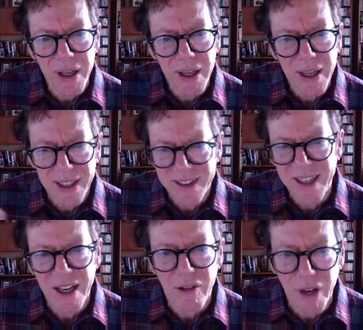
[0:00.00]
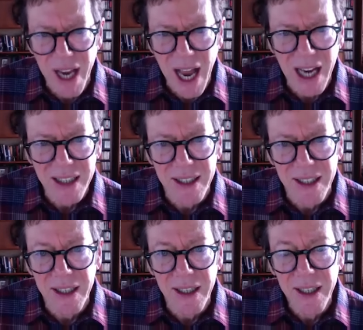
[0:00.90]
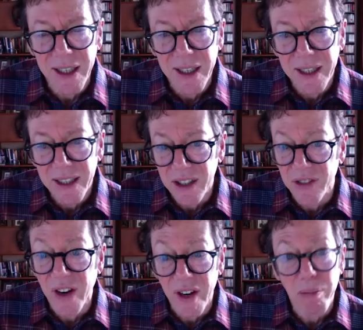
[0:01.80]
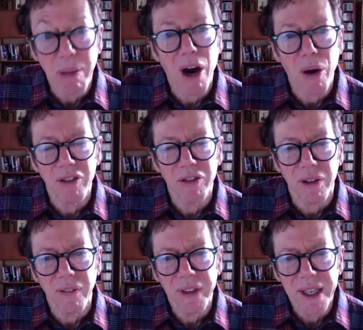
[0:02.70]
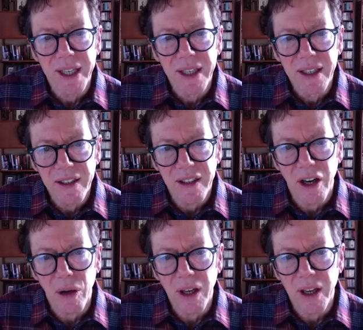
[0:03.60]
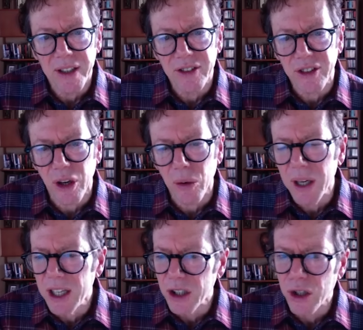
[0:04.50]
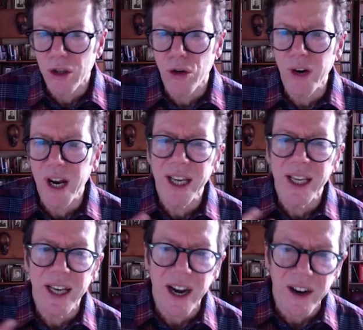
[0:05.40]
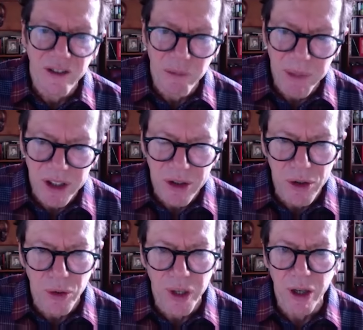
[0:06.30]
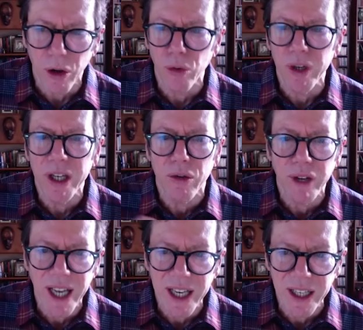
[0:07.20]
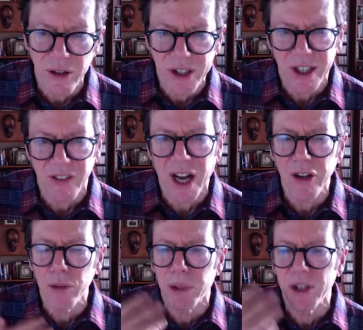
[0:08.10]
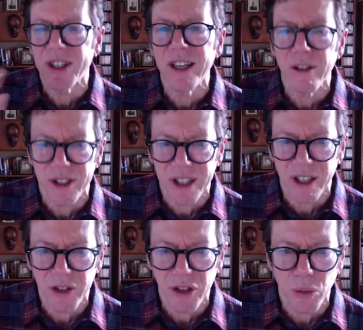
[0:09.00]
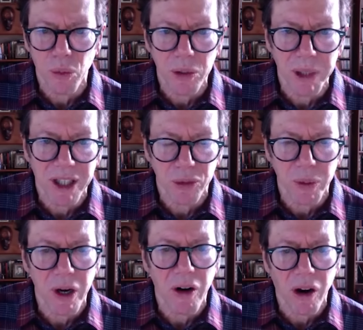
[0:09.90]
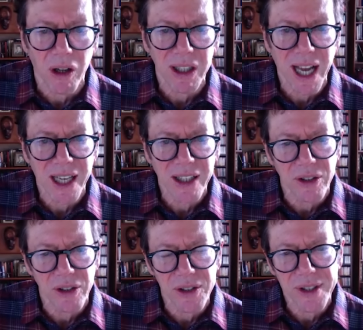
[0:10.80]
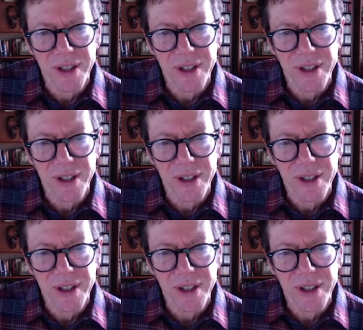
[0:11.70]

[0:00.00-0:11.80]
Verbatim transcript: instead of reacting is very powerful, you know? And so creating an air of mystery or recreating yourself, how you present yourself to the world, because we are all actors.